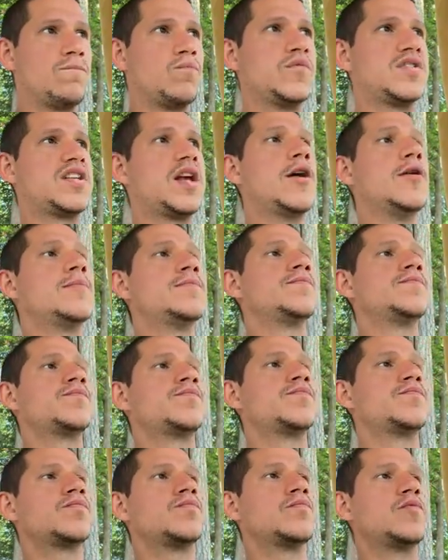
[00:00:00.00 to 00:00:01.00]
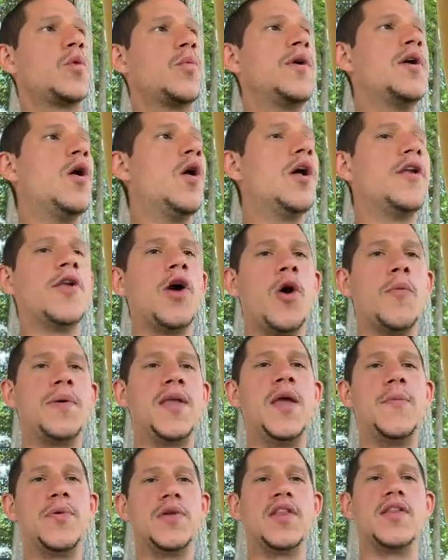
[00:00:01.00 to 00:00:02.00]
So we all know
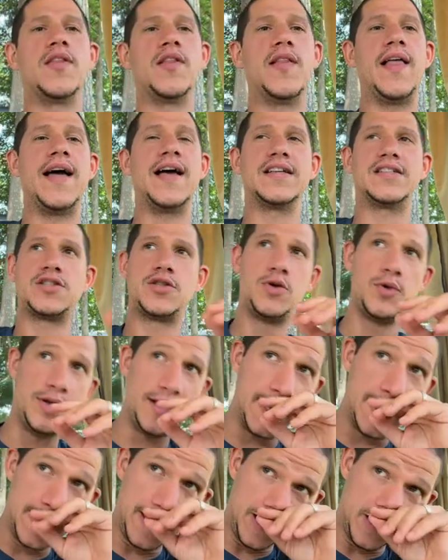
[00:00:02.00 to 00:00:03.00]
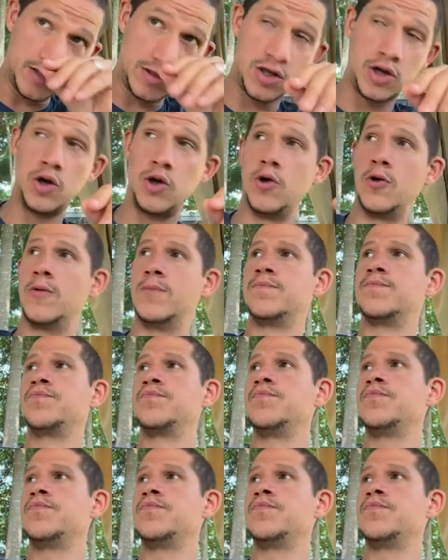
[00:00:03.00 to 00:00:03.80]
people in the last two years who